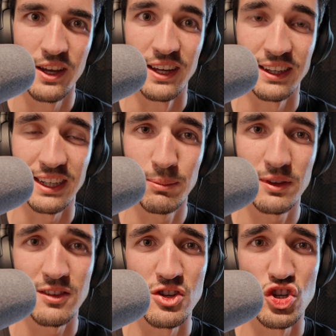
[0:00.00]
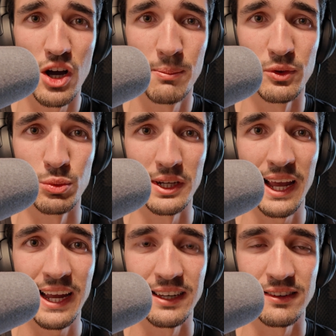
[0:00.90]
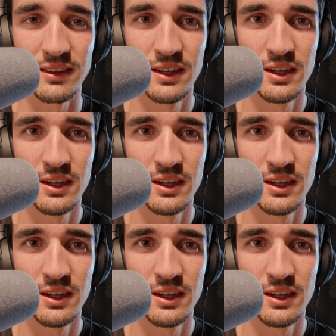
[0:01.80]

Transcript: It keeps us in jobs we hate